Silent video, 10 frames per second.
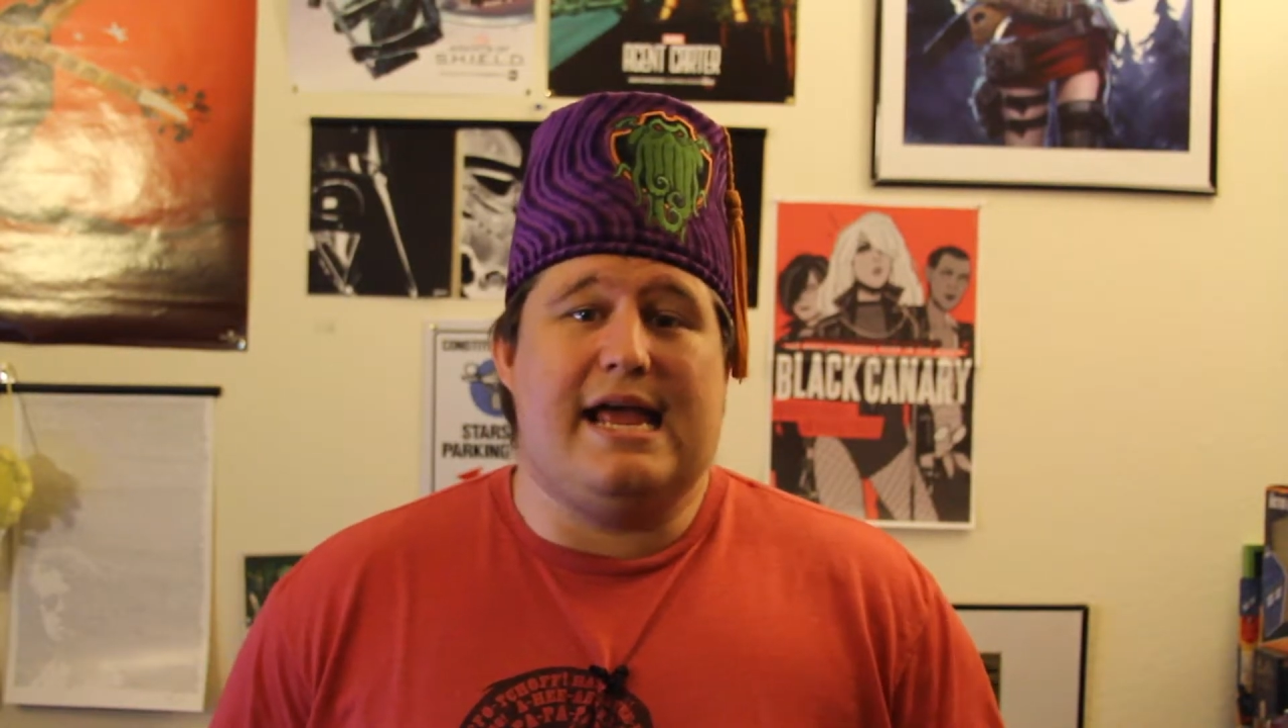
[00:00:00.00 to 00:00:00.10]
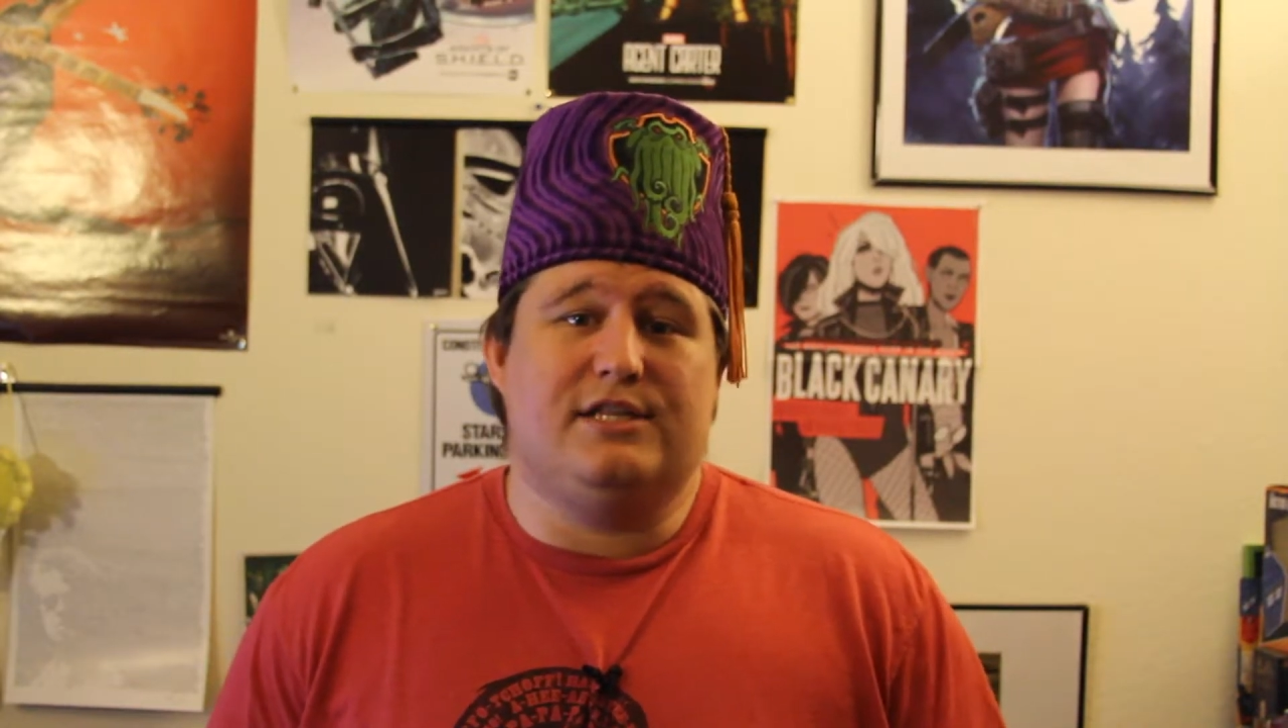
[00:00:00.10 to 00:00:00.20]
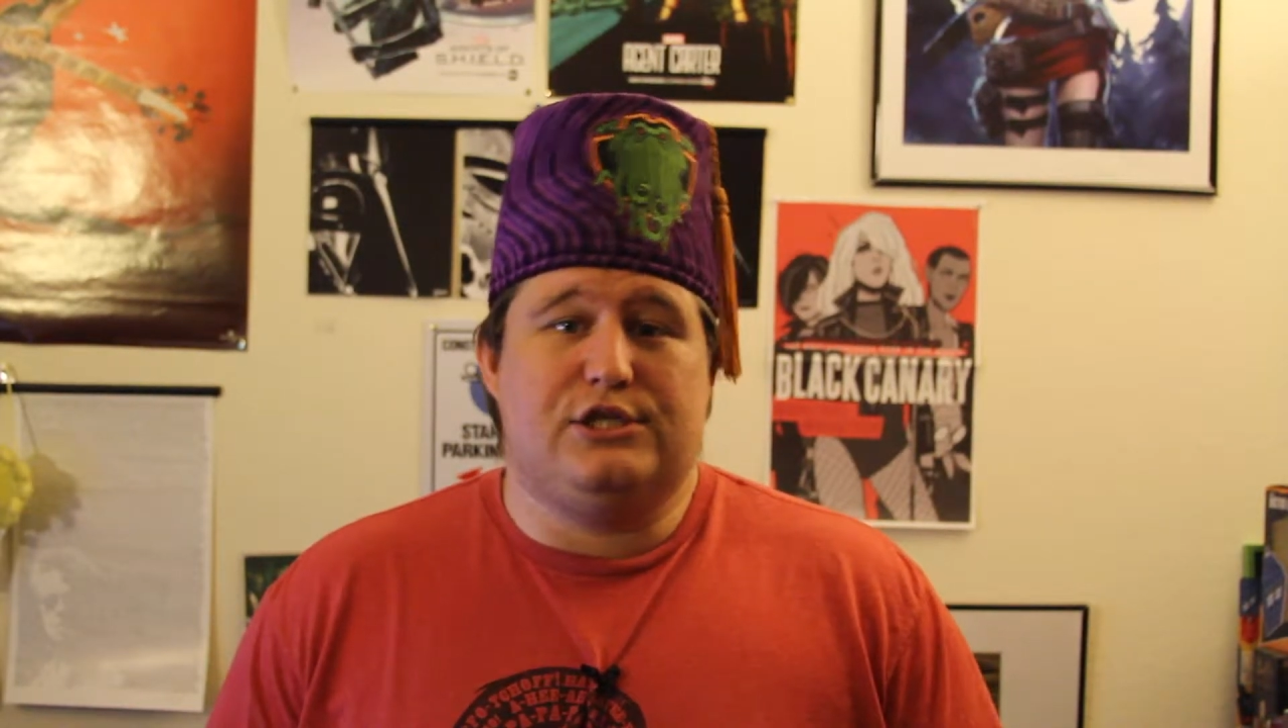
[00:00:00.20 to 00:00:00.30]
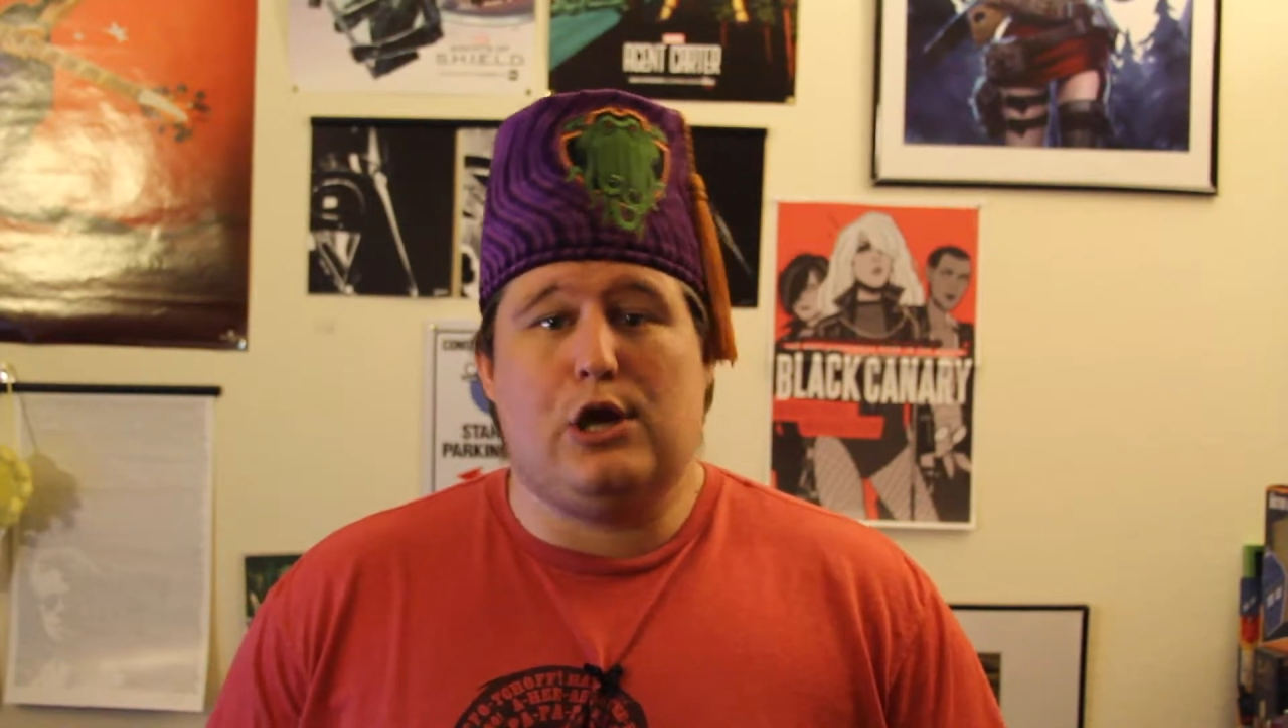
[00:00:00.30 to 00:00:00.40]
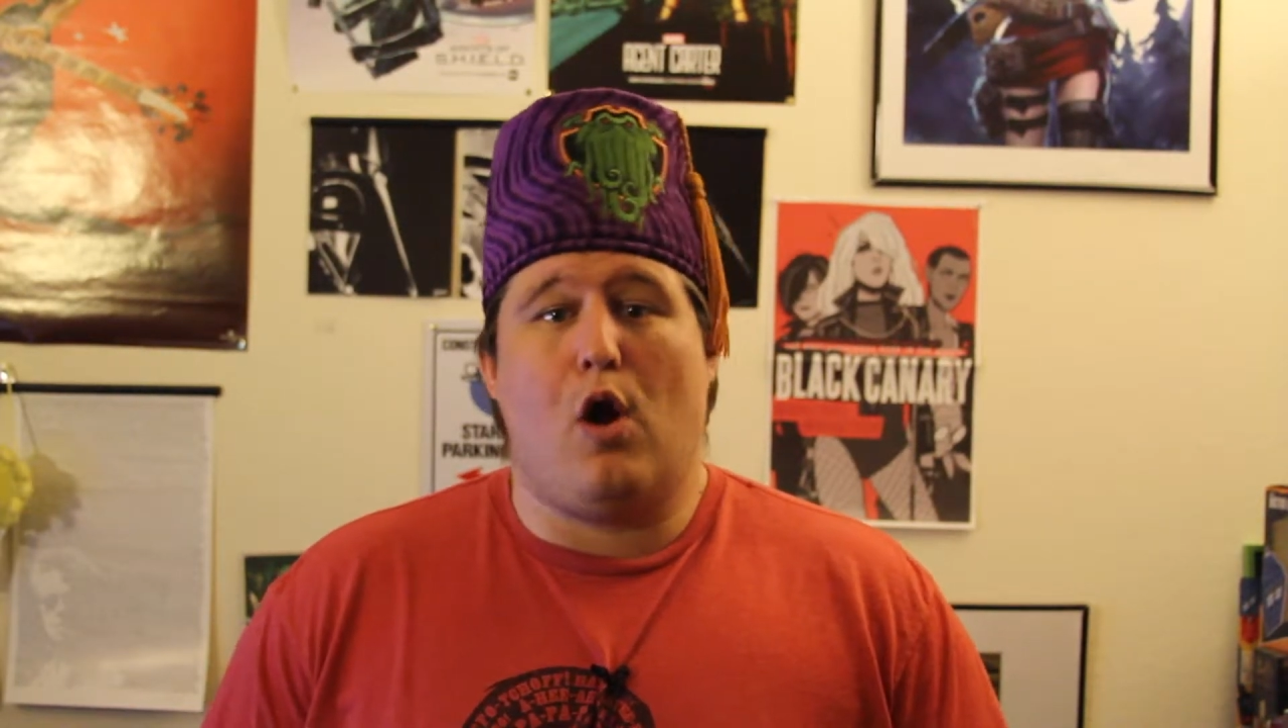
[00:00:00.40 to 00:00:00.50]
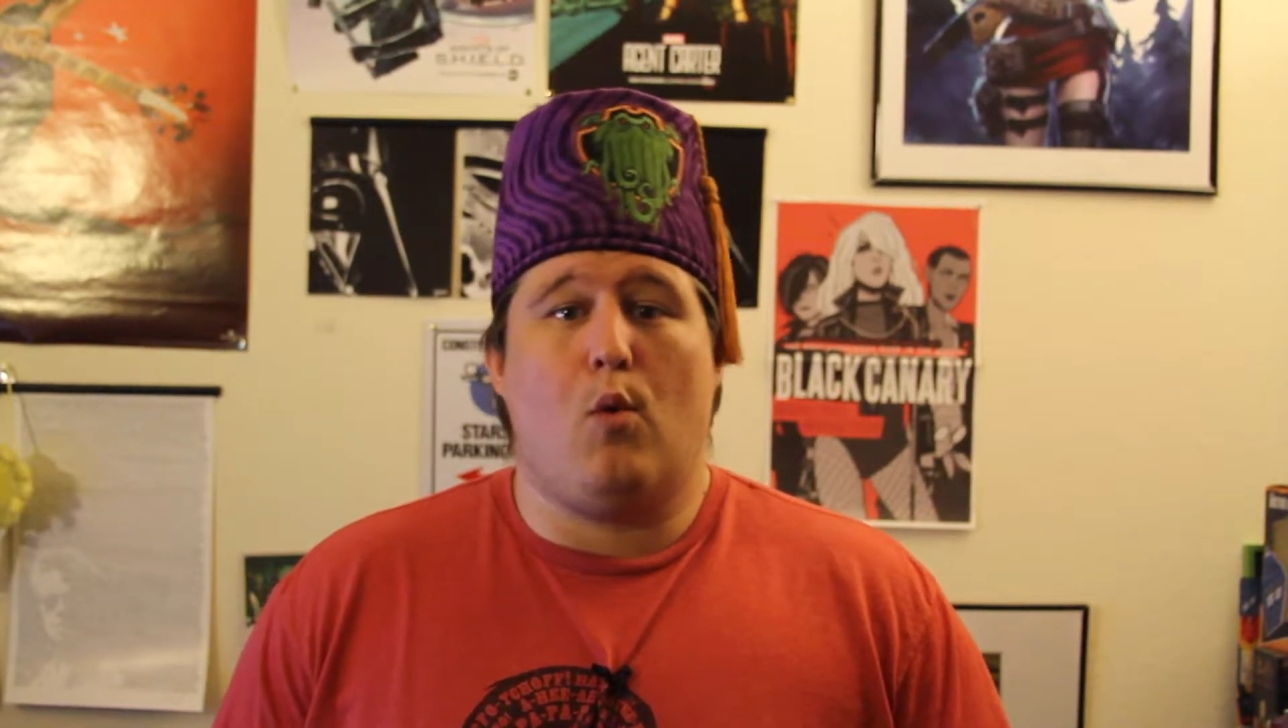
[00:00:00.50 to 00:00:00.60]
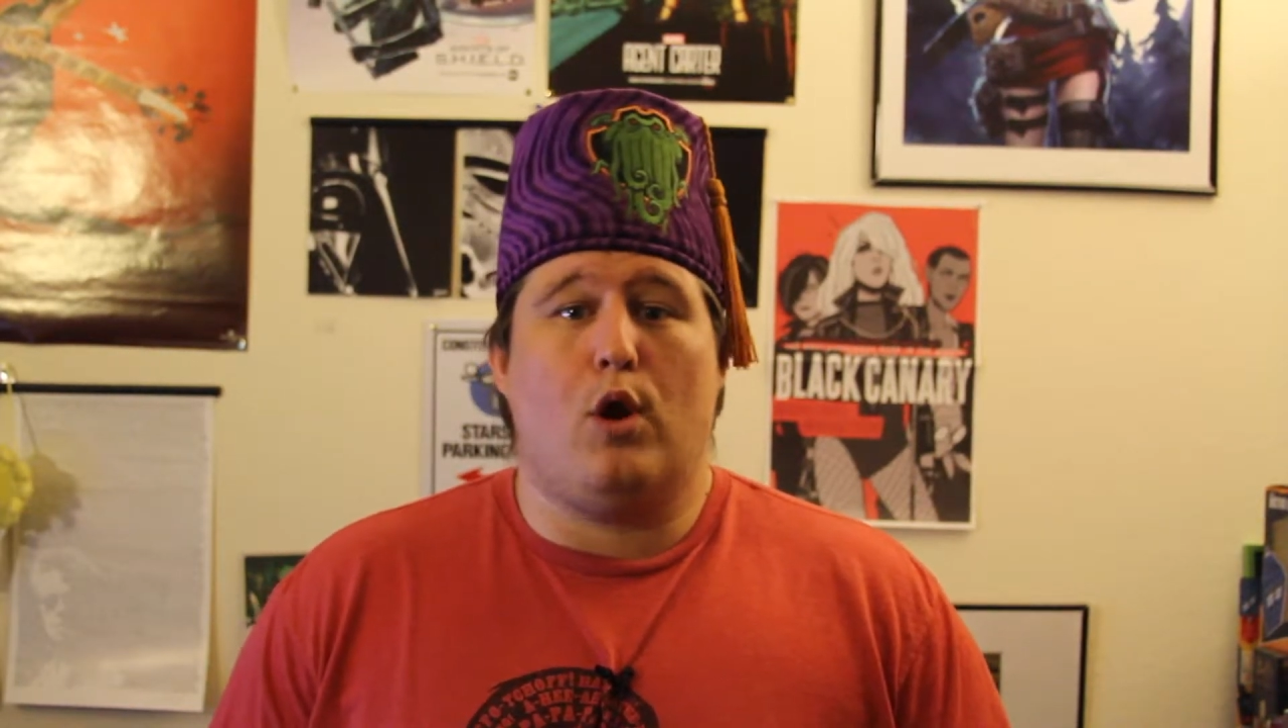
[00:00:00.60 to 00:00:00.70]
and Star